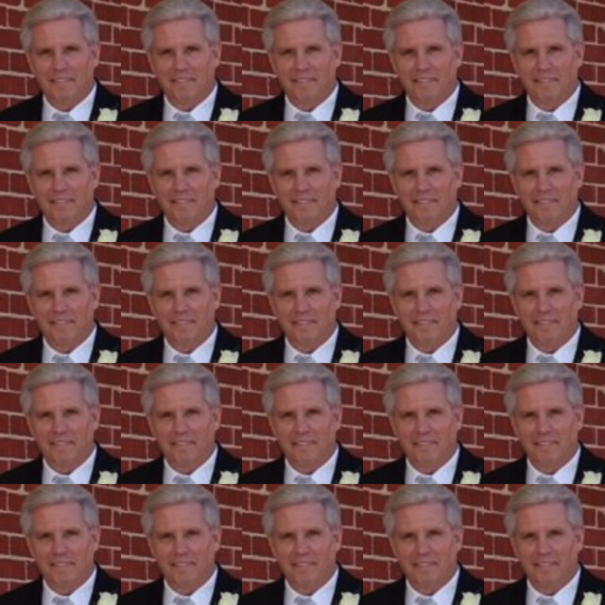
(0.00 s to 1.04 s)

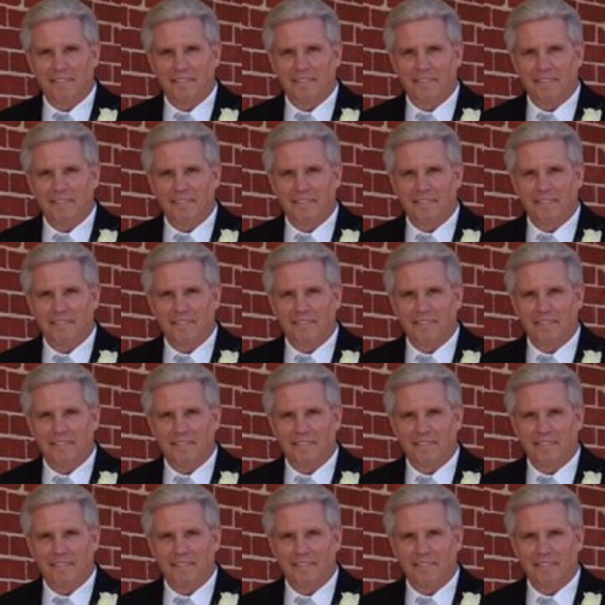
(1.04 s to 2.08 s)

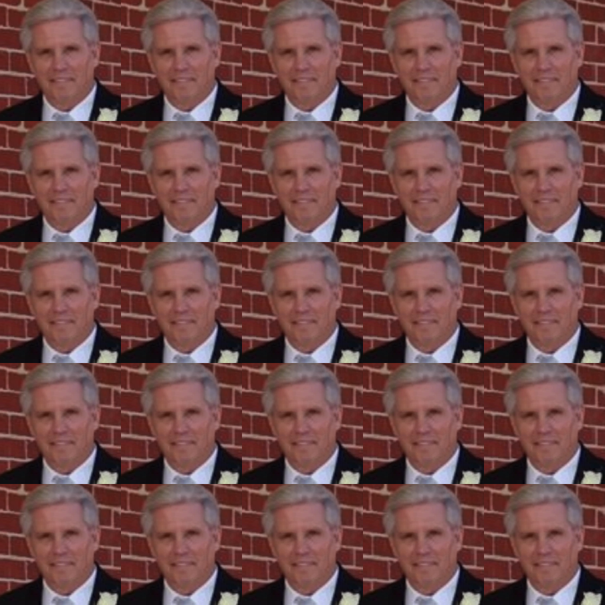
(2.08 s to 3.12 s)

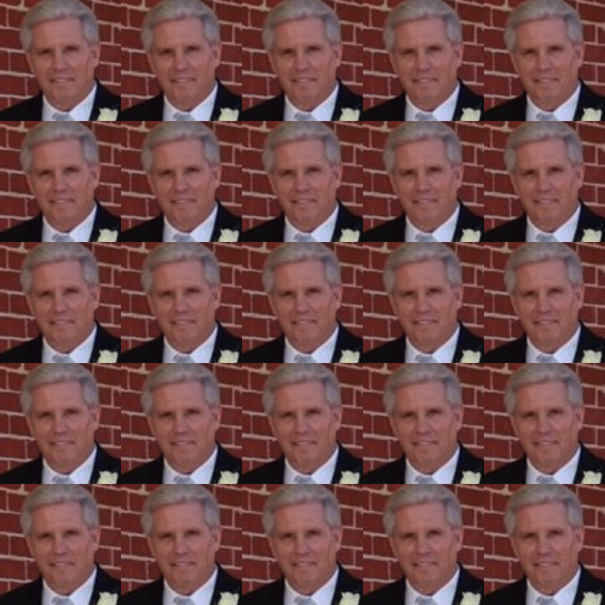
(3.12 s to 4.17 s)

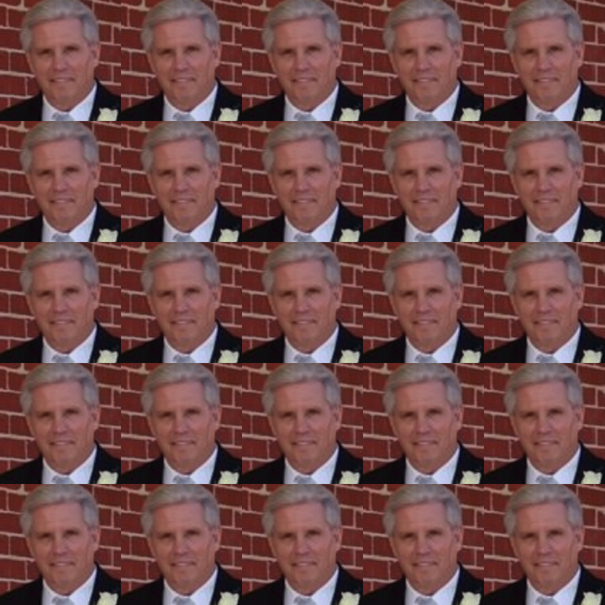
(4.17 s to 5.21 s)

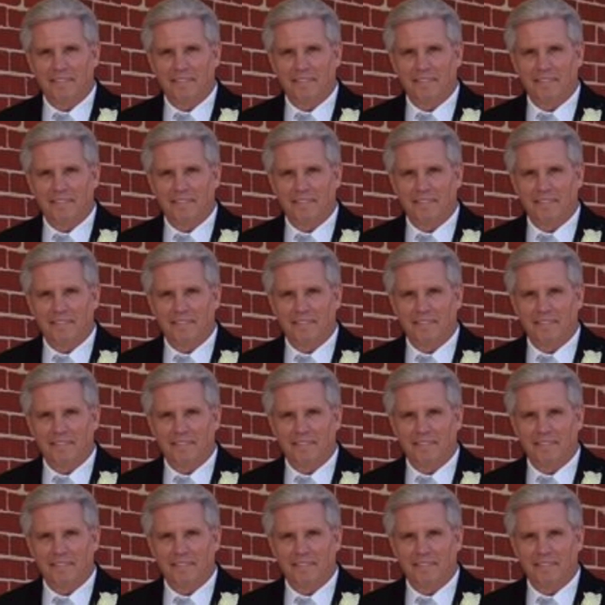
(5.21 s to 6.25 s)

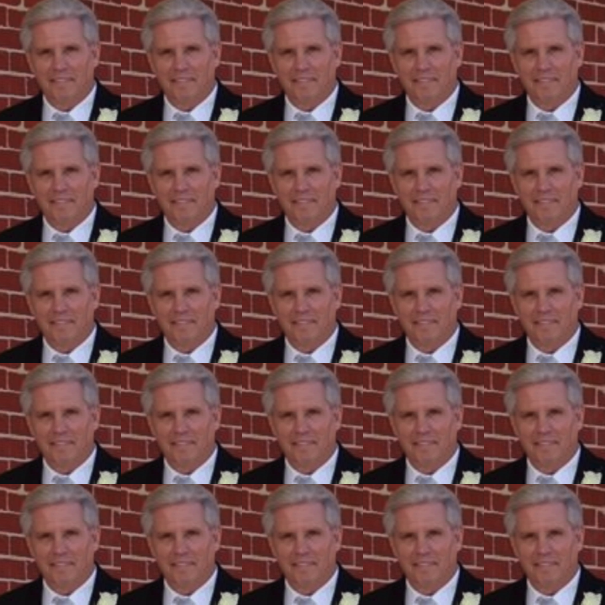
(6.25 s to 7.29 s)

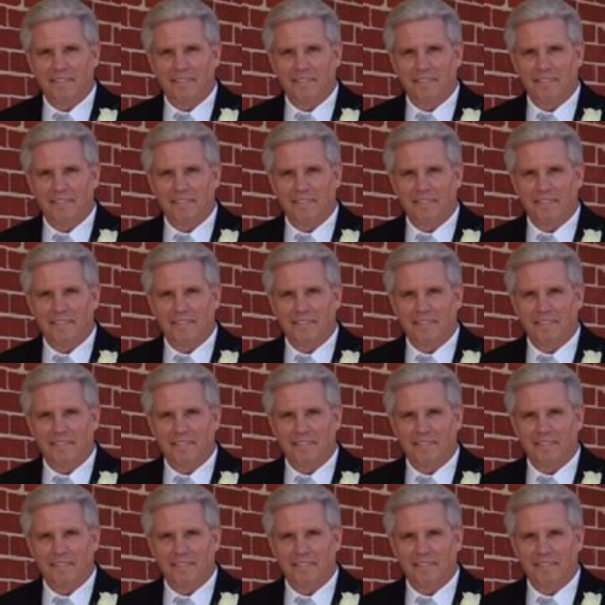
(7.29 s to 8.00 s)
(no lip movement)